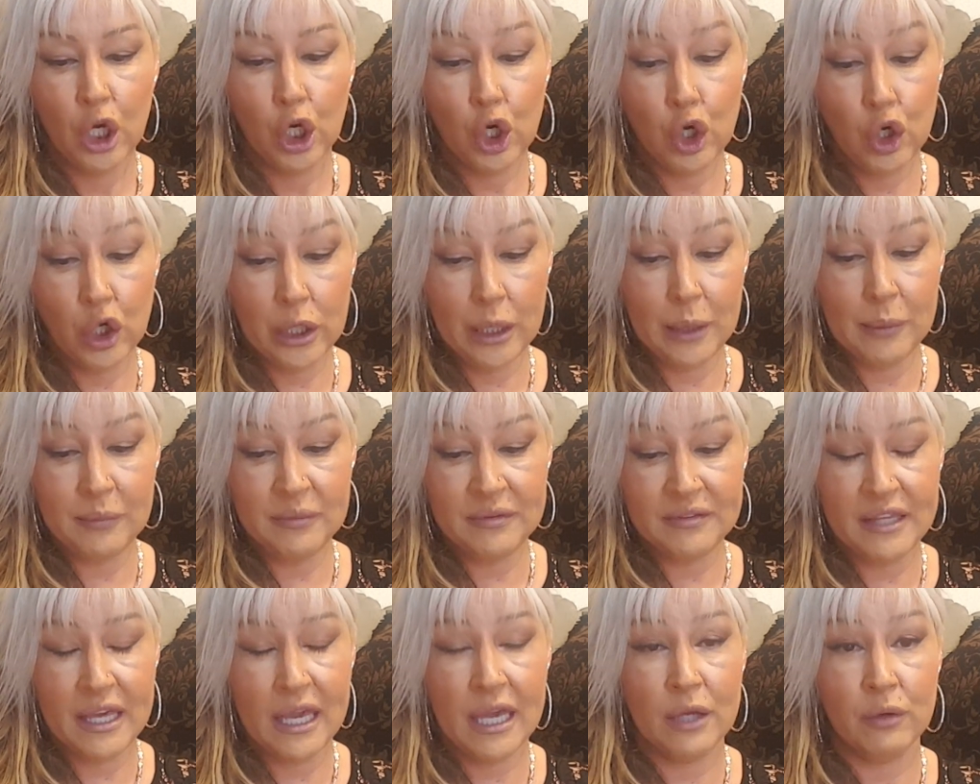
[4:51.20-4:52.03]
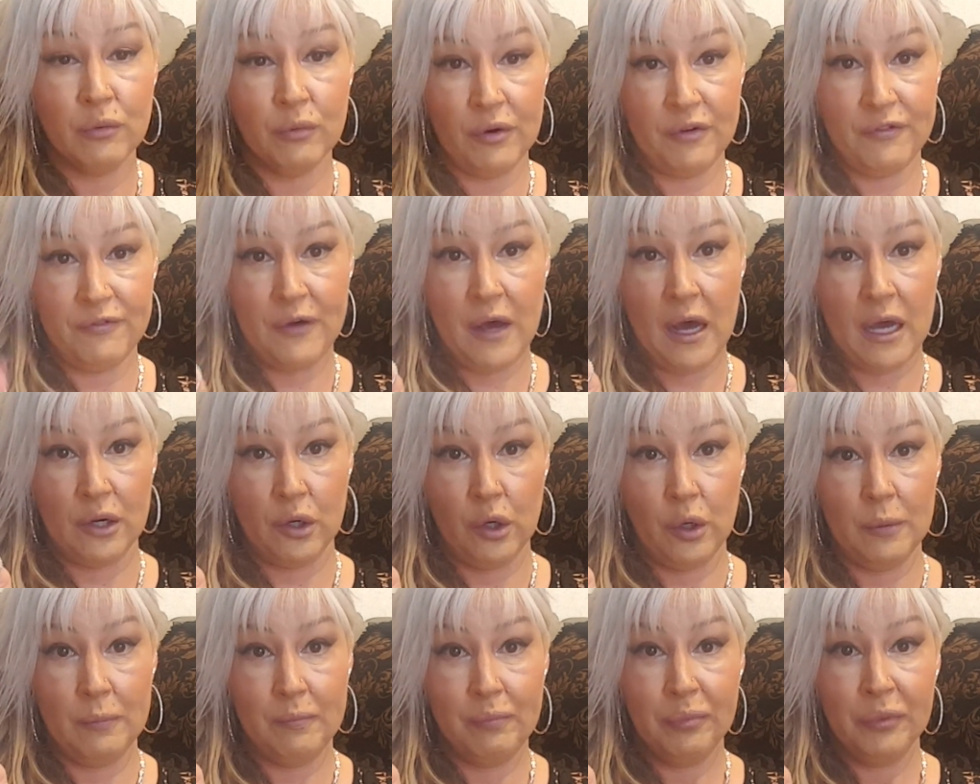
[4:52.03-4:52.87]
Cream Skin
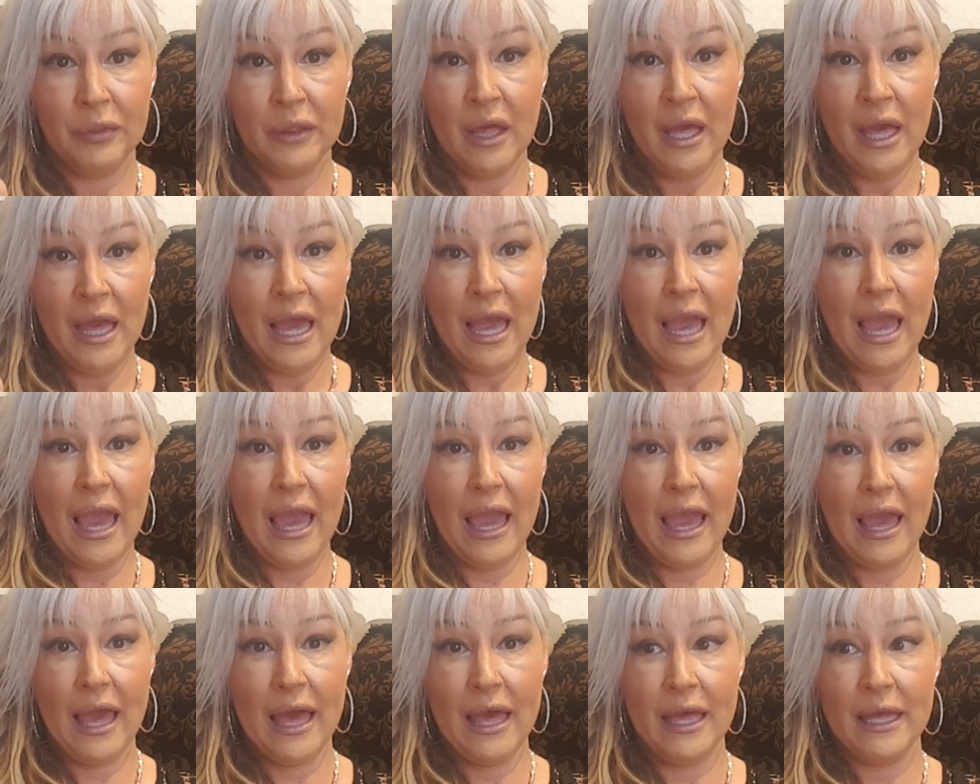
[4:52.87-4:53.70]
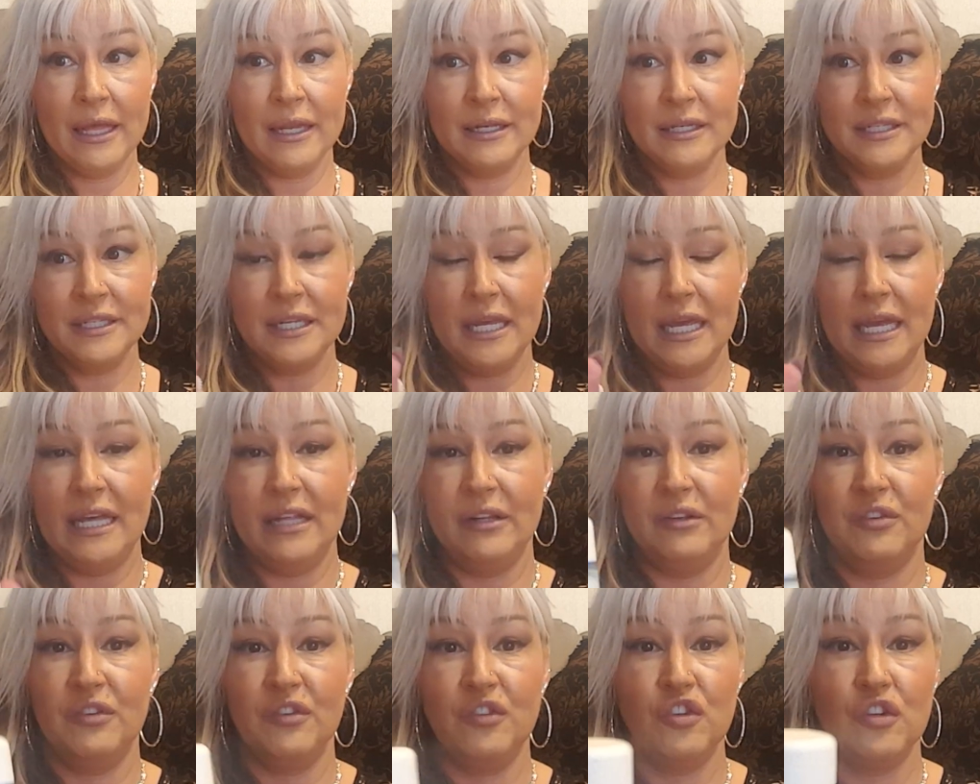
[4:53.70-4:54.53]
Refiner. And
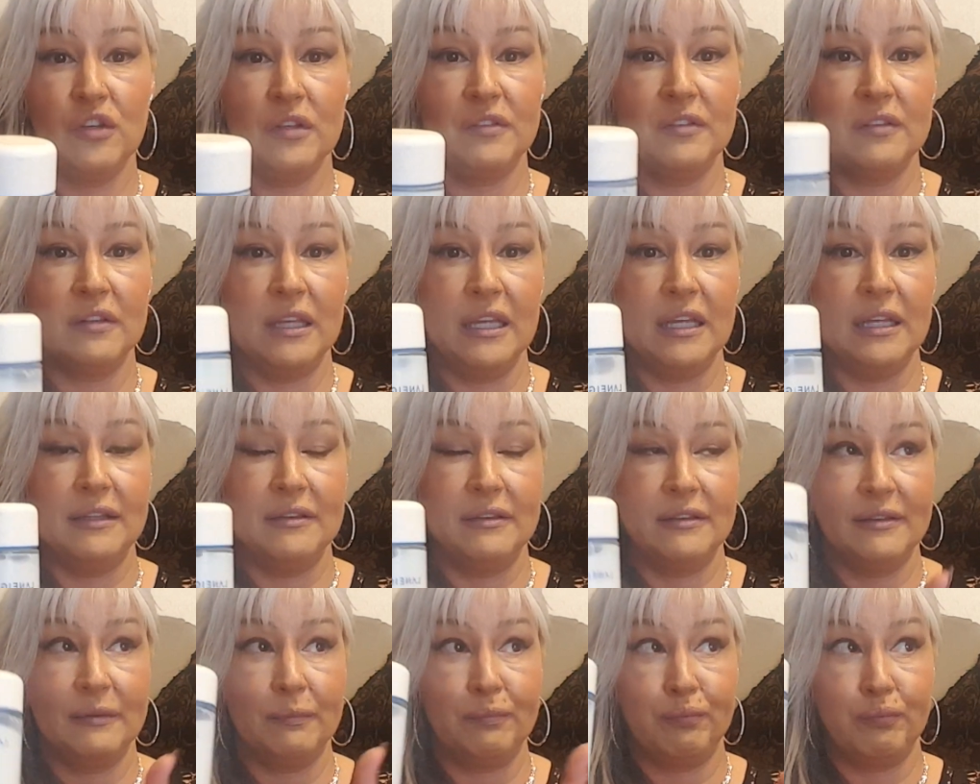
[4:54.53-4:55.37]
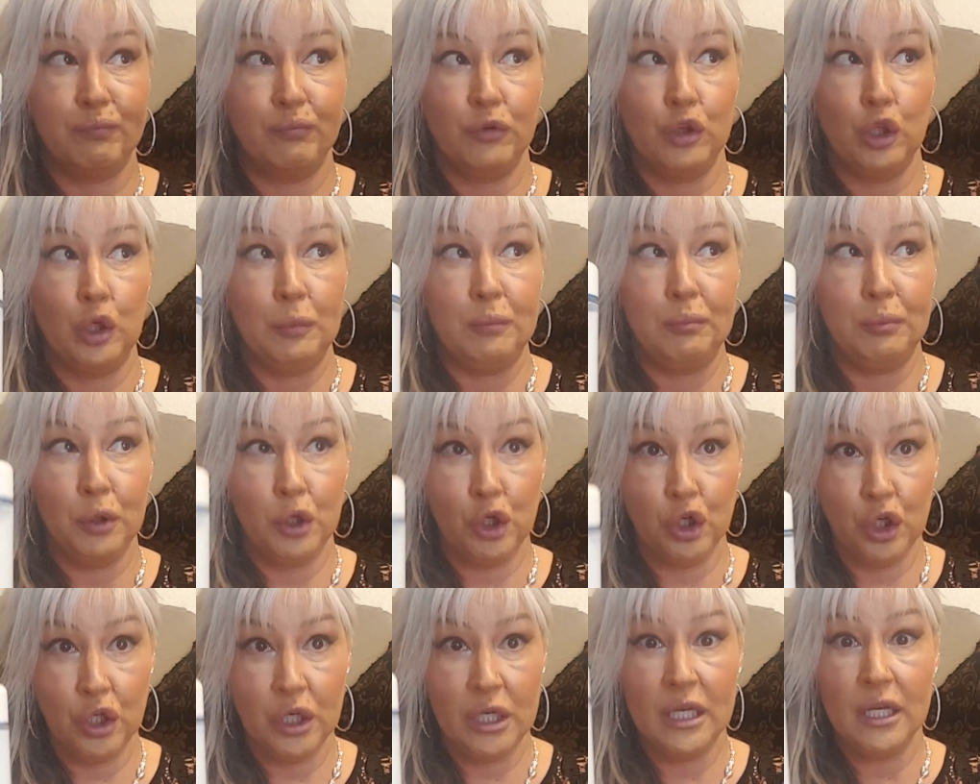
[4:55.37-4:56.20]
you
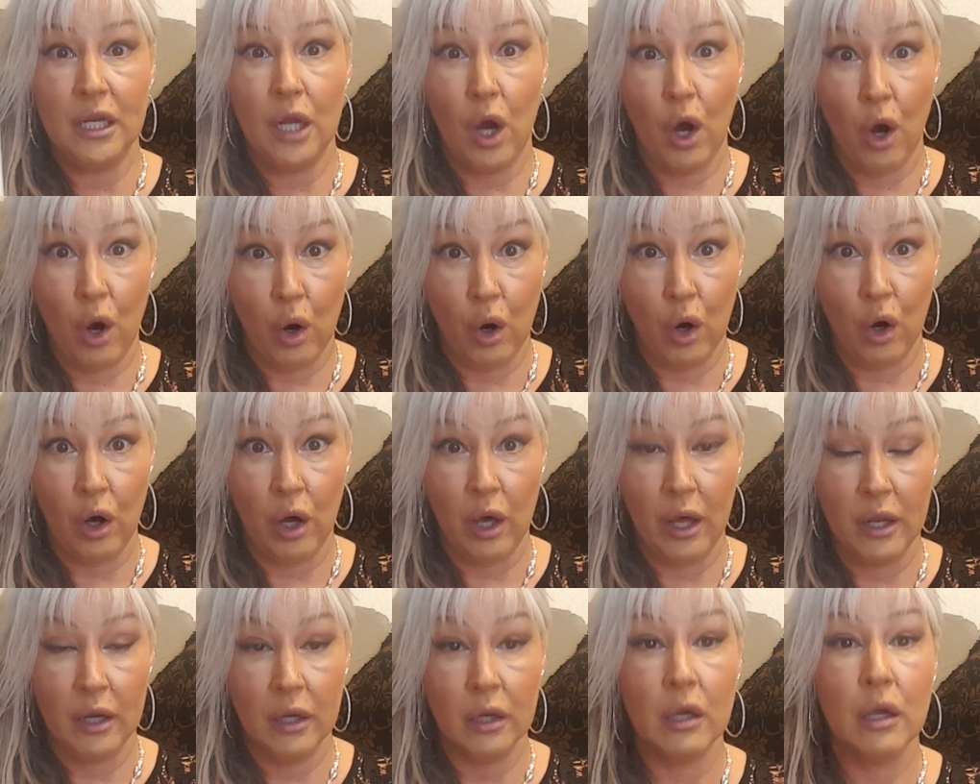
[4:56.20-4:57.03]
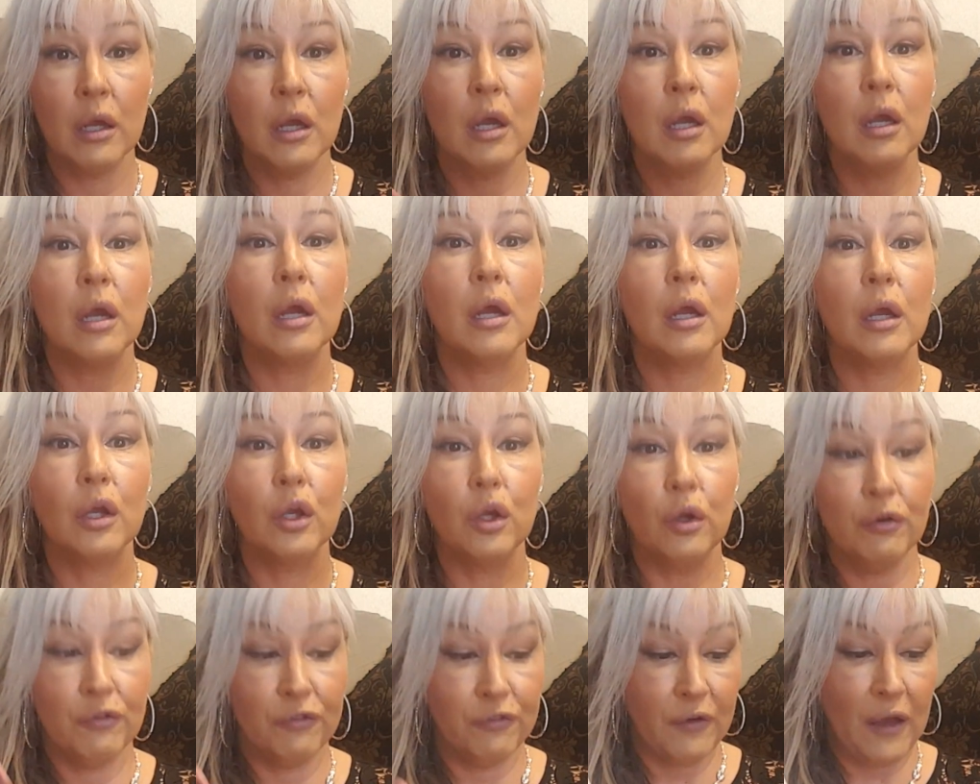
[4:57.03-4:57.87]
put it on
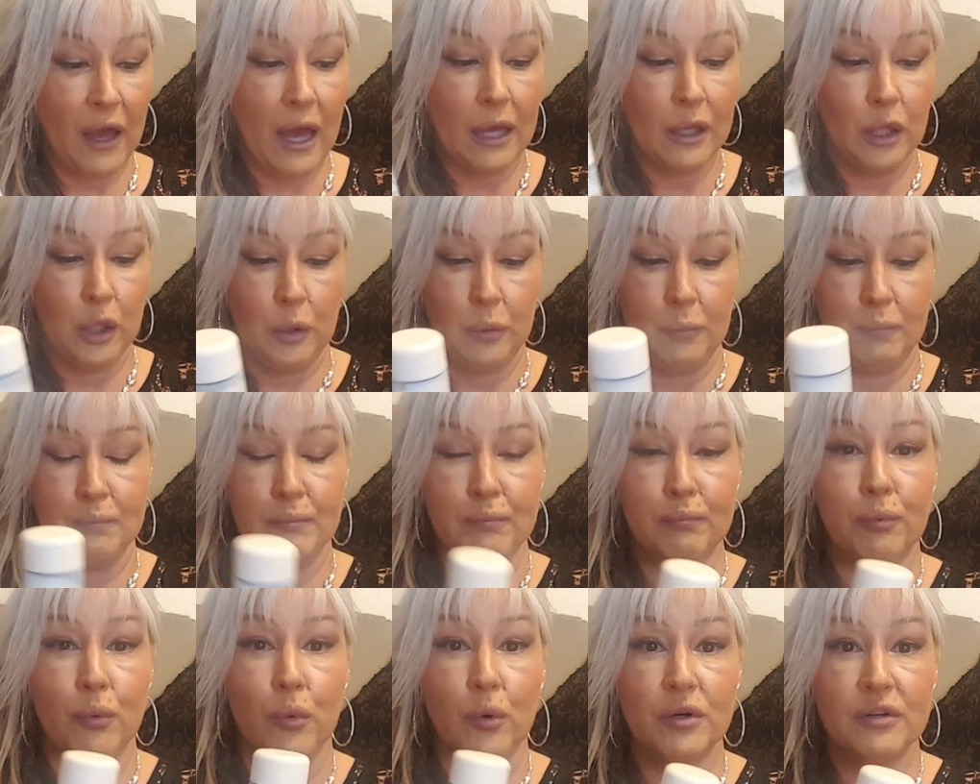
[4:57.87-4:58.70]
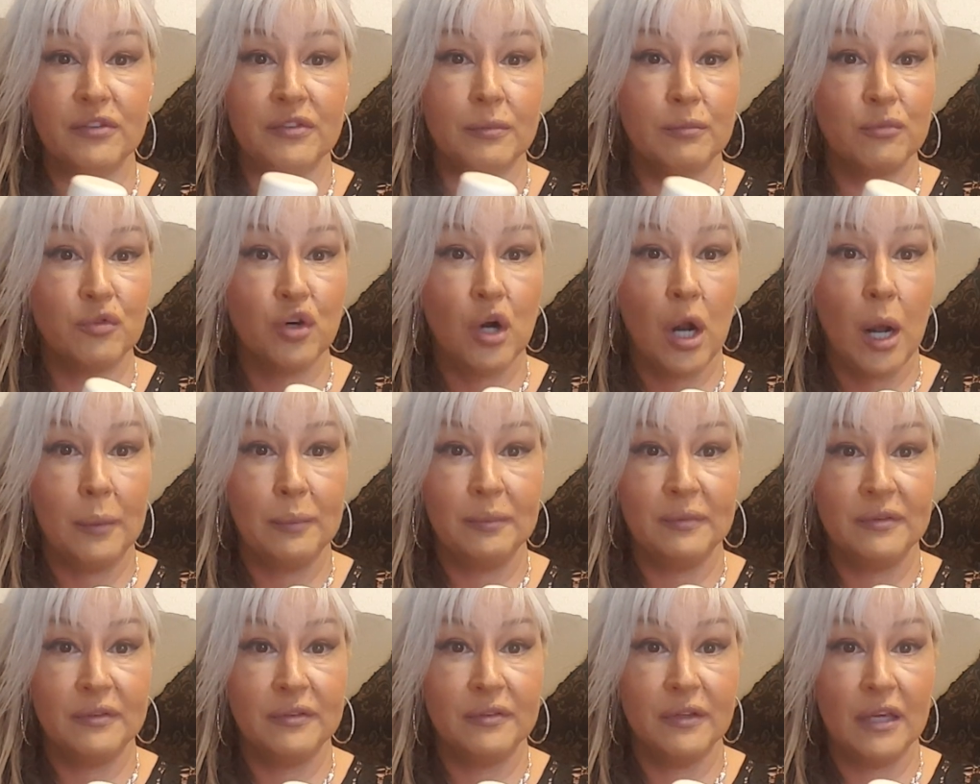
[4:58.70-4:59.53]
your you pour some
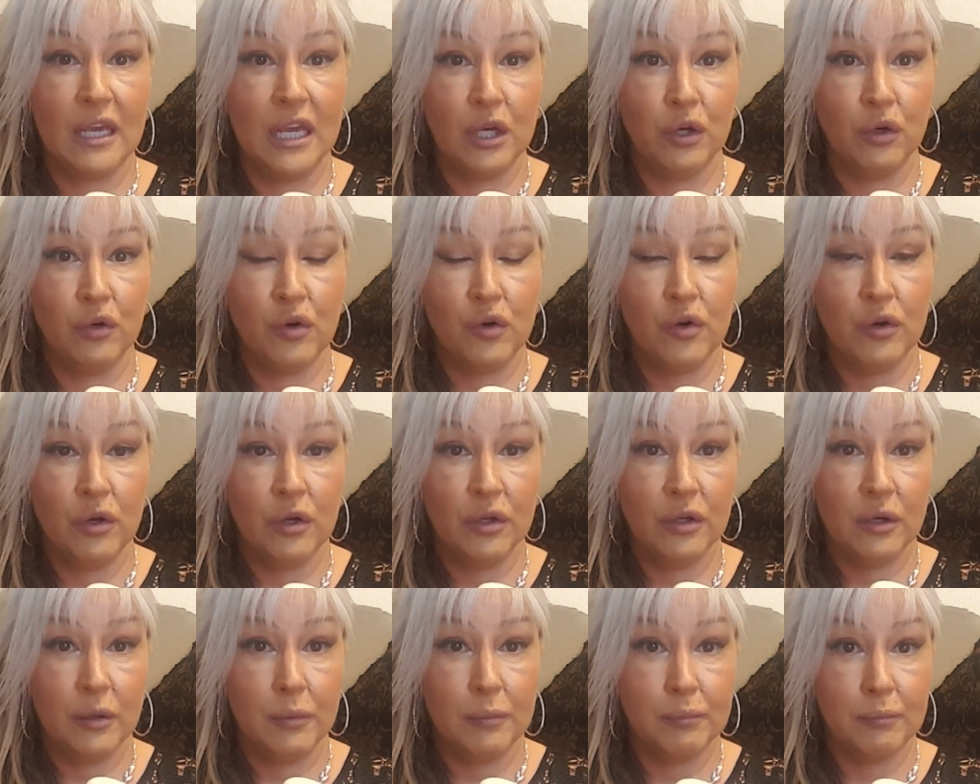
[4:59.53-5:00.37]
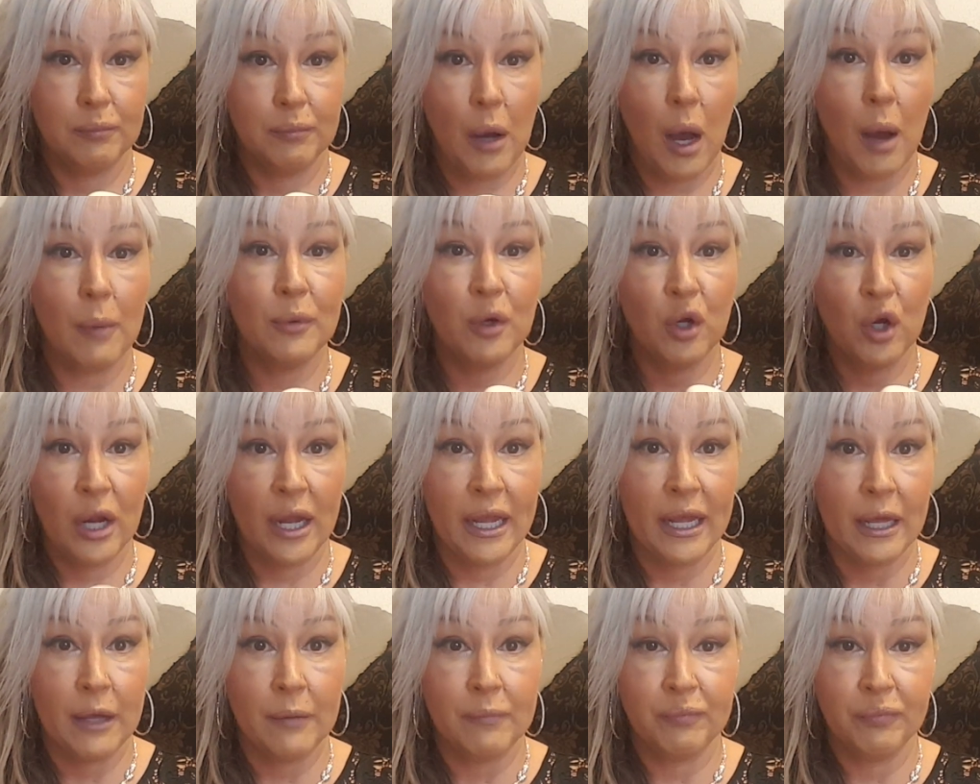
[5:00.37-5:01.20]
drops in your palm of your
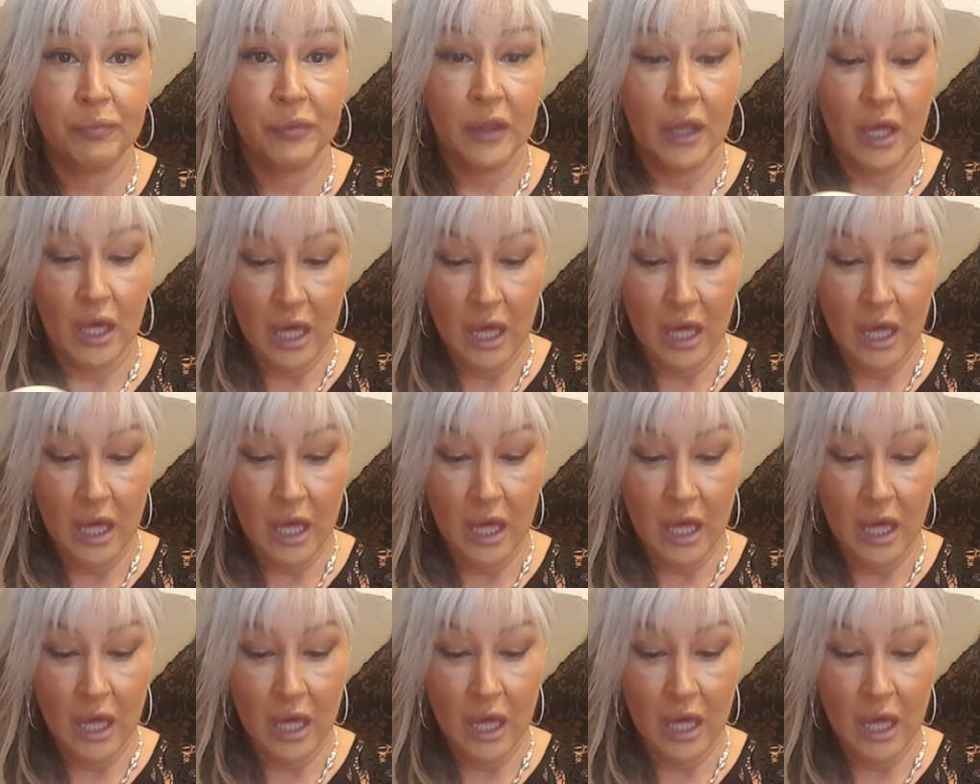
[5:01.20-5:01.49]
hand,